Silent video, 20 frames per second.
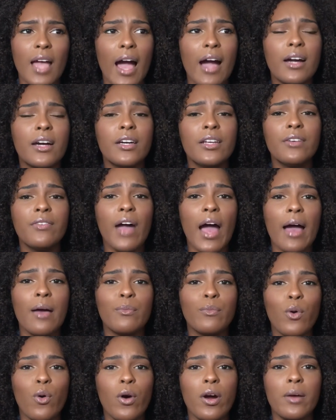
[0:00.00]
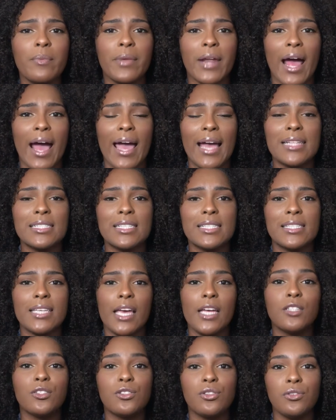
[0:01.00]
I could have gotten more, but I had to
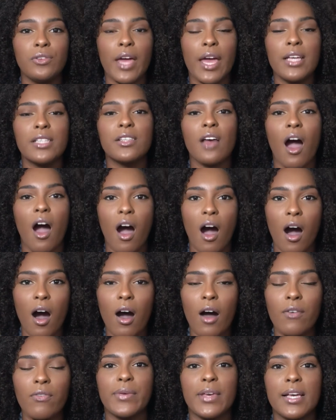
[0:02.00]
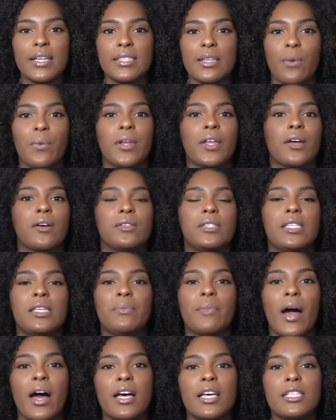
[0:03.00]
take 2 days off because I went to go see
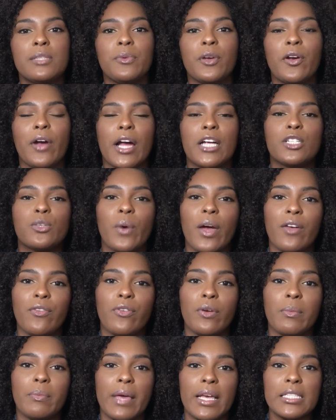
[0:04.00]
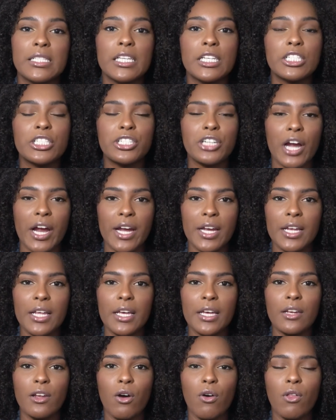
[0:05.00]
my husband graduate from basic
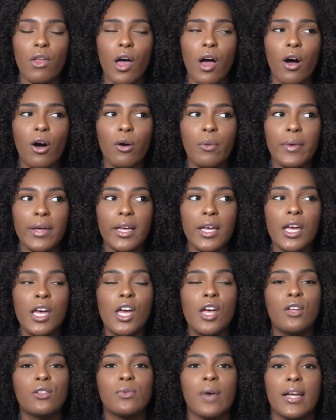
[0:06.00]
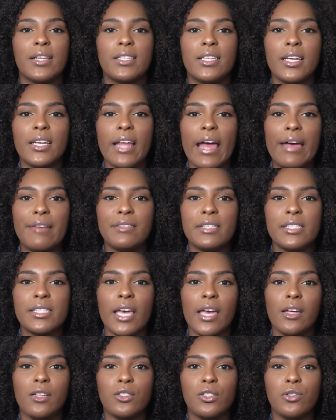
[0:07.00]
training in Oklahoma. So I did have to
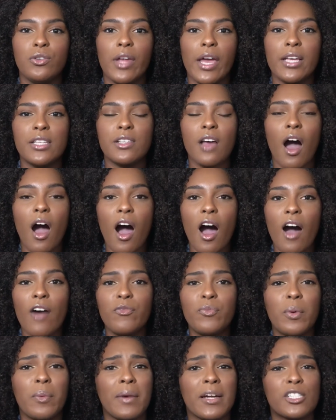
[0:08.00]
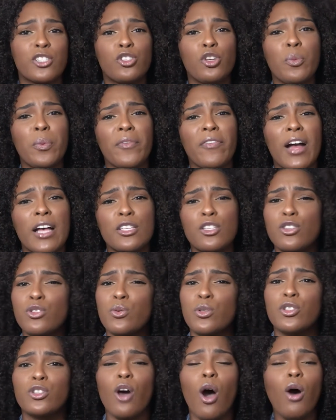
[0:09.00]
take 2 days off, but my supervisors
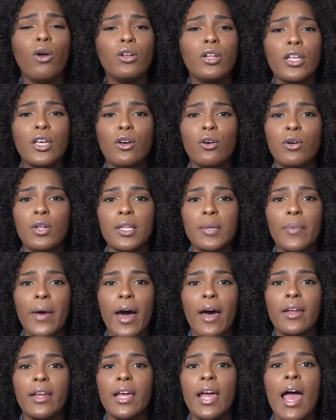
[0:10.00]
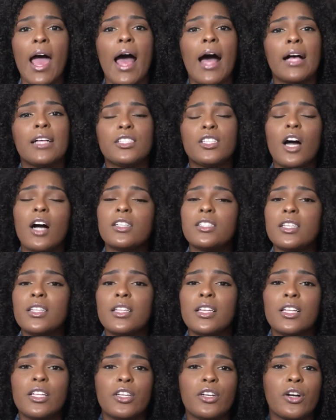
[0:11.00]
were totally cool about it. I talked to
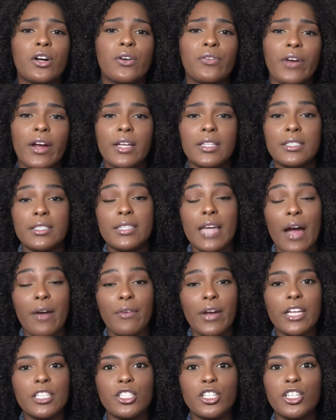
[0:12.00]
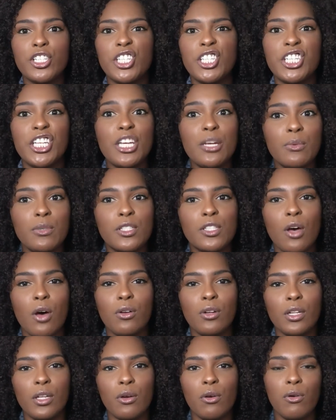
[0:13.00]
the clinical director. She was
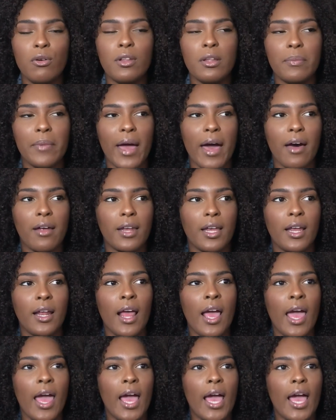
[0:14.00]
totally cool about it.